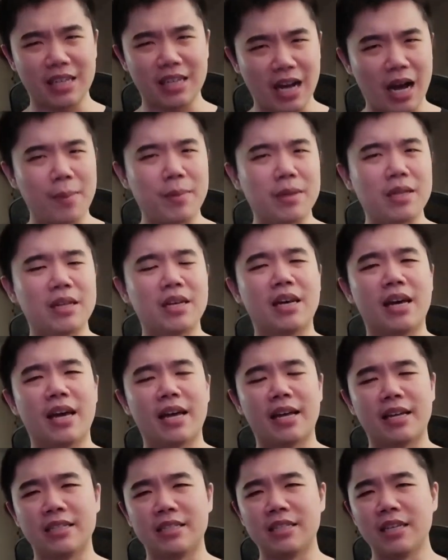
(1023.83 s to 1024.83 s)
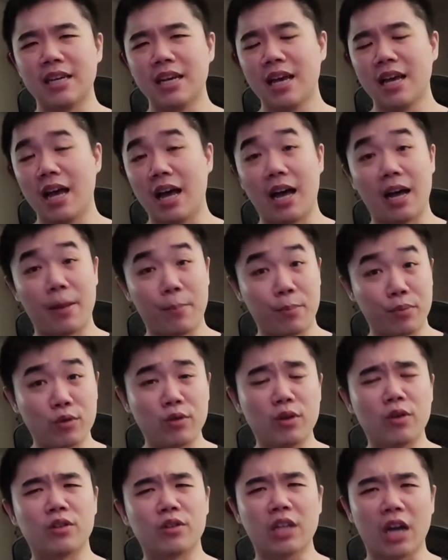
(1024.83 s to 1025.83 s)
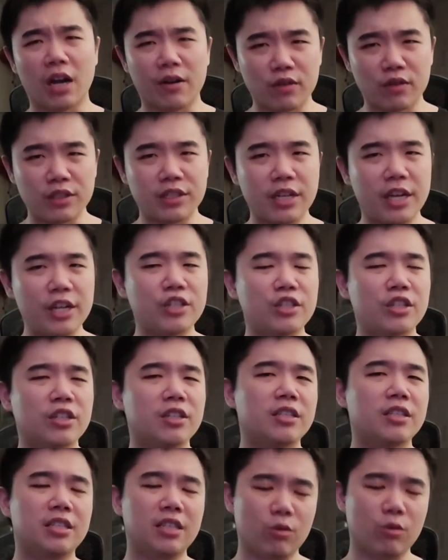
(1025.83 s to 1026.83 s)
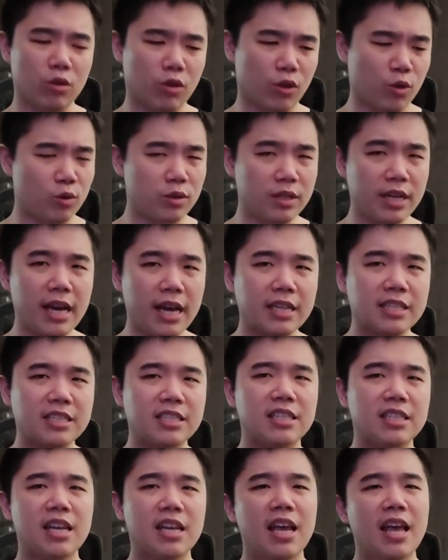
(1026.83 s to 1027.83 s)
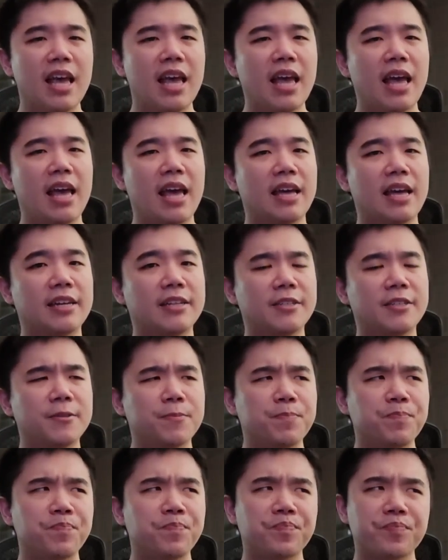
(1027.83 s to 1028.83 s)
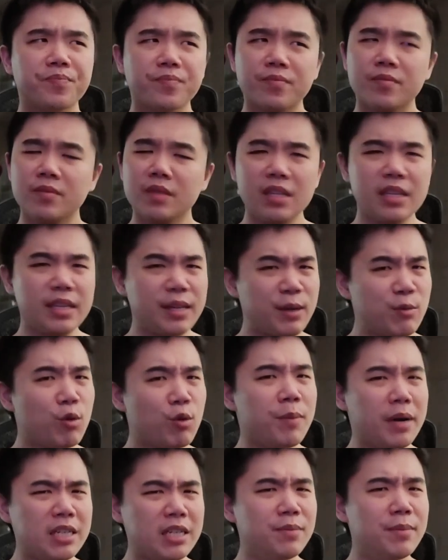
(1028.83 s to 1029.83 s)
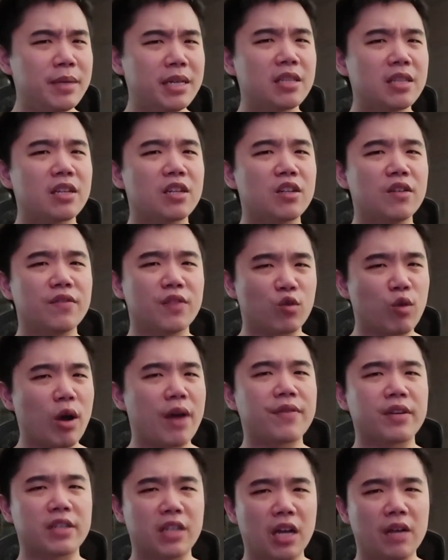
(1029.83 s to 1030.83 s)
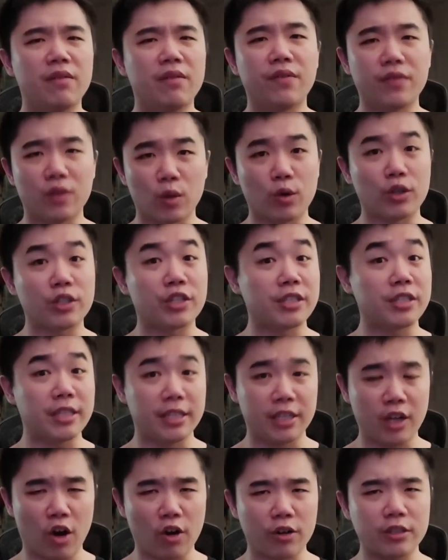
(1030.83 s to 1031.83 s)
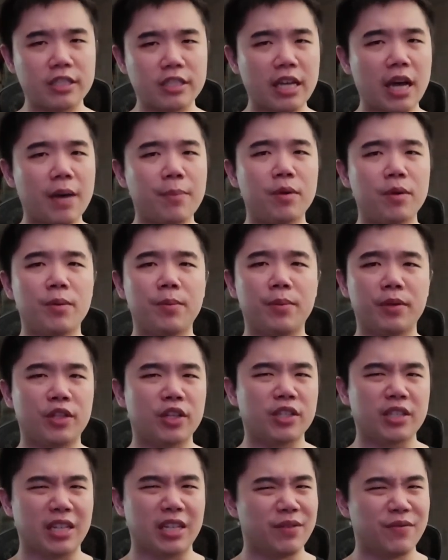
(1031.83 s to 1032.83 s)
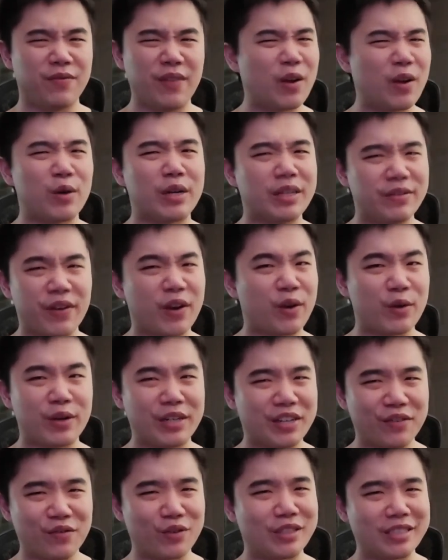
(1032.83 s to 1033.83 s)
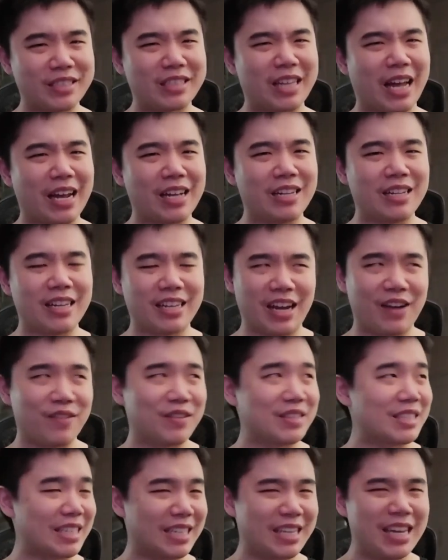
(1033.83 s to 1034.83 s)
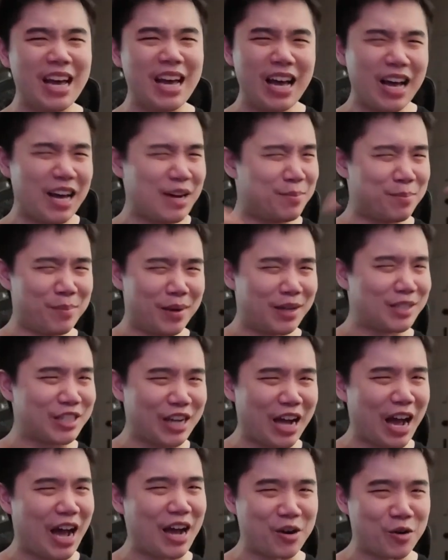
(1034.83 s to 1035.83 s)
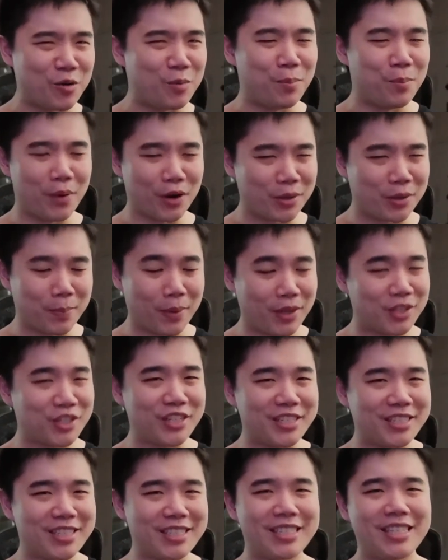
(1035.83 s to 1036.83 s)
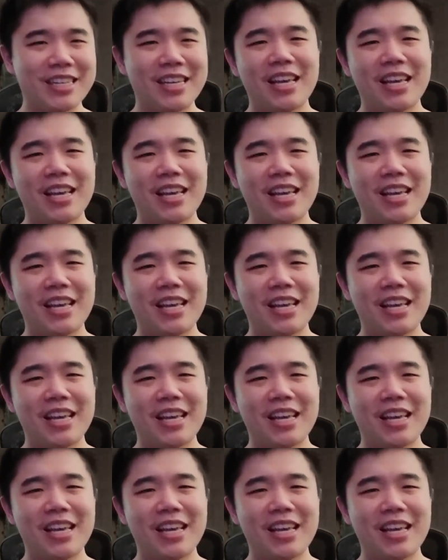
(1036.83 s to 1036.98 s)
Kamala and uh, Bruno's conversations through text, and it reminded me a little of the graphic novel Flourishes in Heartstopper, but just in a very, very different style and obviously a much higher budget.